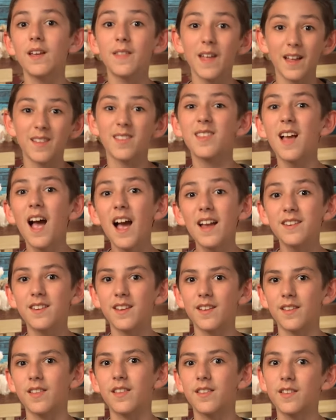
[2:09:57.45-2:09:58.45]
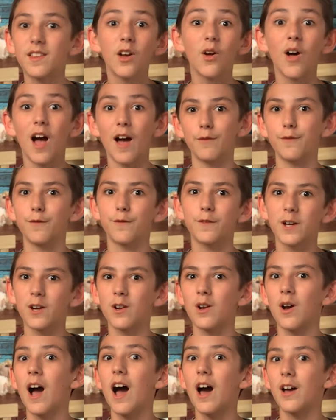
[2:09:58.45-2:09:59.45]
that scientists still haven't
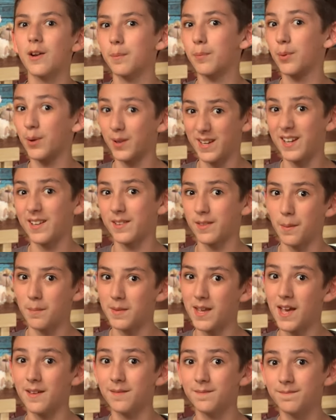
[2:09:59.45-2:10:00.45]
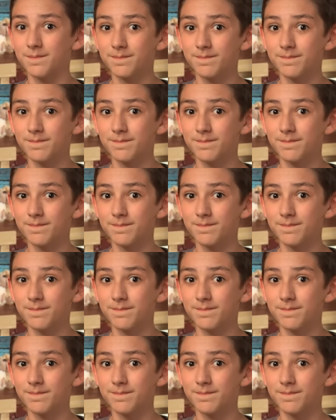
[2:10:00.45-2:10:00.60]
figured out how to predict them yet.